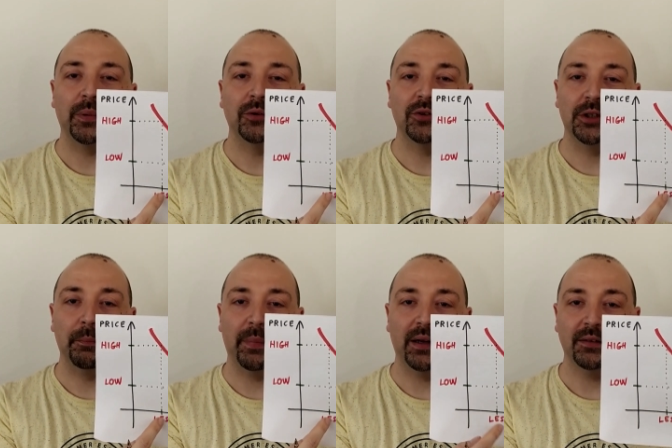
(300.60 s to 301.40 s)
are
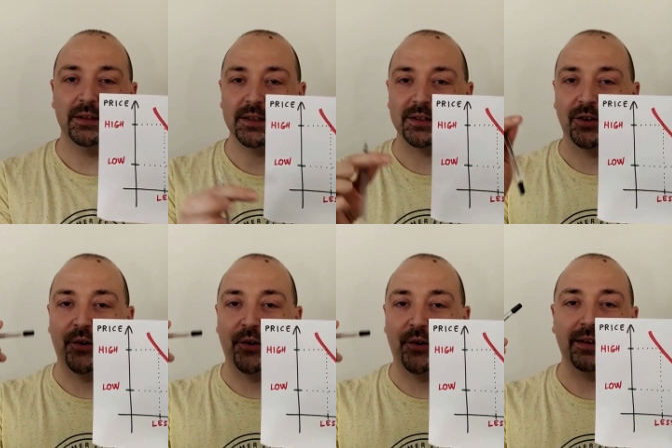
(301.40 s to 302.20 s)
producing pen, this is
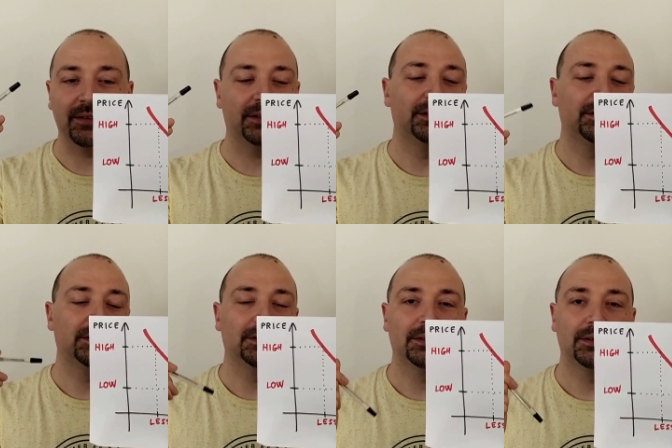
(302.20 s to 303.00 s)
rare,
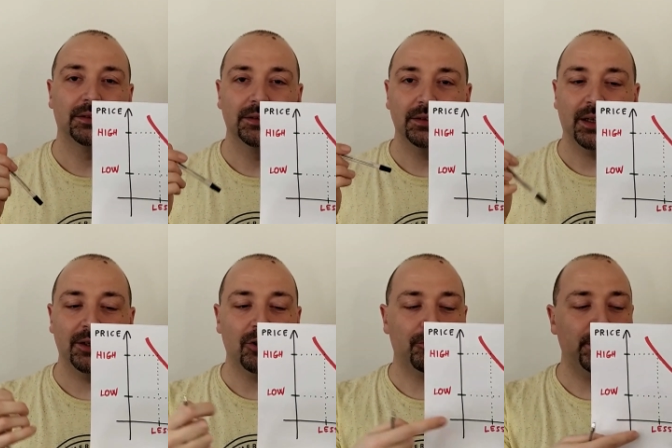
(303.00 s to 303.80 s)
and you're